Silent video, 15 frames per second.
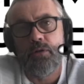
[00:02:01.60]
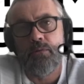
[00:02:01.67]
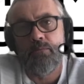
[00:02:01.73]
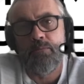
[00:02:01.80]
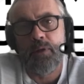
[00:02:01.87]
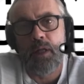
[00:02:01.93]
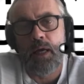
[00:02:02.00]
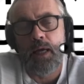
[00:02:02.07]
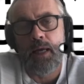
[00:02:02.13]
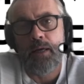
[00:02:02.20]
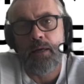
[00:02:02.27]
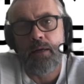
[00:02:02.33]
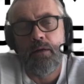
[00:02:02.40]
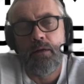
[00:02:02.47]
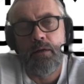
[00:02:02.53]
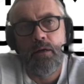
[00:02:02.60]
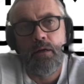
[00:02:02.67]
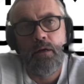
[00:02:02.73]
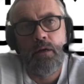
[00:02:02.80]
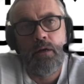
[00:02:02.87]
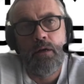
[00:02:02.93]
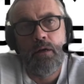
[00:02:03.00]
plan
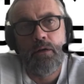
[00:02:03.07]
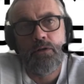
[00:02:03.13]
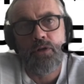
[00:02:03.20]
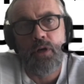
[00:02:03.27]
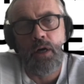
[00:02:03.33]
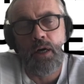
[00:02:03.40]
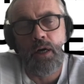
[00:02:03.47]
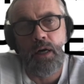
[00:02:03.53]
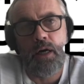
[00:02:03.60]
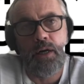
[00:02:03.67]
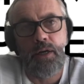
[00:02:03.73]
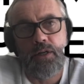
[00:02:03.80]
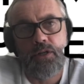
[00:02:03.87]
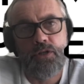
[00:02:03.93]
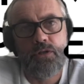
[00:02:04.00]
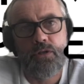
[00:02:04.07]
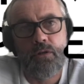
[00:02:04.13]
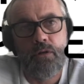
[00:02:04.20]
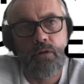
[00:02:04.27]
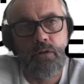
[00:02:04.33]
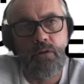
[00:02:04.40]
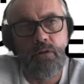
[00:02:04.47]
to harness
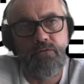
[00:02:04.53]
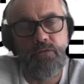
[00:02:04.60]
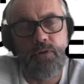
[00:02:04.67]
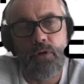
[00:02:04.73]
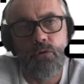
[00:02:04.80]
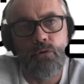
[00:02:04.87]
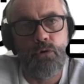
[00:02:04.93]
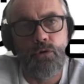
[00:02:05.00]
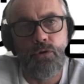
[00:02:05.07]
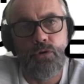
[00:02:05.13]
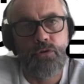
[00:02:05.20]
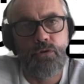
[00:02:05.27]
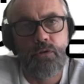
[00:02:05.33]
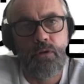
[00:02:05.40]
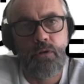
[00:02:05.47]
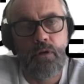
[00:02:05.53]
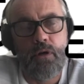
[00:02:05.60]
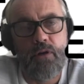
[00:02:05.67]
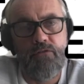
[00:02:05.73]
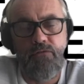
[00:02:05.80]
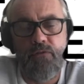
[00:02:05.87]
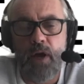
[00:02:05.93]
the feel good
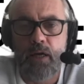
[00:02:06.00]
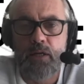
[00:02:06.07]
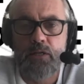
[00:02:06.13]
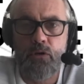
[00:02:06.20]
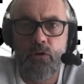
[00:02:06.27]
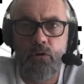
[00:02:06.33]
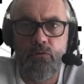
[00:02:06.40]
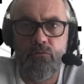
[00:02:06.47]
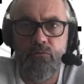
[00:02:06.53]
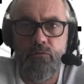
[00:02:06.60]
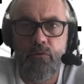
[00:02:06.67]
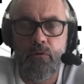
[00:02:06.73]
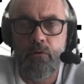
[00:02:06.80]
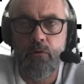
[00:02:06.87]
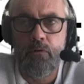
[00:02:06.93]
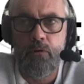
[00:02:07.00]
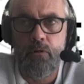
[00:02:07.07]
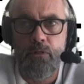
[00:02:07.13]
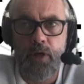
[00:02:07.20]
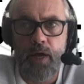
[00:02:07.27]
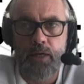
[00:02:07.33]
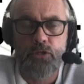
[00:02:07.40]
effect of
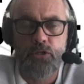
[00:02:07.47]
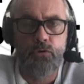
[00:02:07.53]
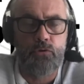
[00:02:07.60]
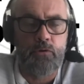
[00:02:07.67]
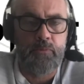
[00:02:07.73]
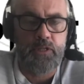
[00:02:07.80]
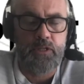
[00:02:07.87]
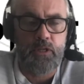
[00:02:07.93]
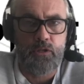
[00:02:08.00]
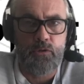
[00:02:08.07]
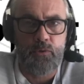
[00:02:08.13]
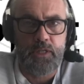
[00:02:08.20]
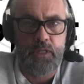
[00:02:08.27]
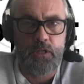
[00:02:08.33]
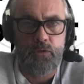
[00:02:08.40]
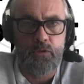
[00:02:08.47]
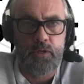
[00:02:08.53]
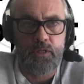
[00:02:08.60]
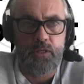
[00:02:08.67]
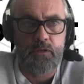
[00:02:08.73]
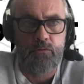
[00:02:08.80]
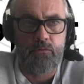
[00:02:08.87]
that tournament in
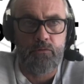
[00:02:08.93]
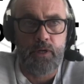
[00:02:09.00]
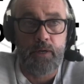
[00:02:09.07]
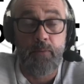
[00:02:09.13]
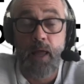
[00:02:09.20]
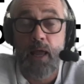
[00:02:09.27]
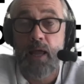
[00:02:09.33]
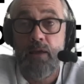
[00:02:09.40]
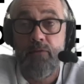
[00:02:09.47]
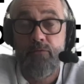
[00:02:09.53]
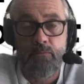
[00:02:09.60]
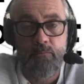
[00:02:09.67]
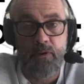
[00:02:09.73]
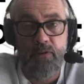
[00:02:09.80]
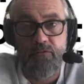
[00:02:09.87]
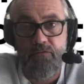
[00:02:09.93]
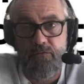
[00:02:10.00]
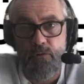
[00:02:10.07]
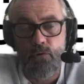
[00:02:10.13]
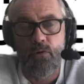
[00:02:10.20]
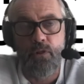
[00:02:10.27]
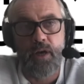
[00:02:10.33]
2023? Even
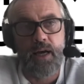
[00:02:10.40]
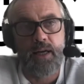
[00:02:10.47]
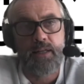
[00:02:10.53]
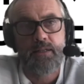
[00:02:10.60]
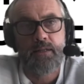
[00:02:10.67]
before that,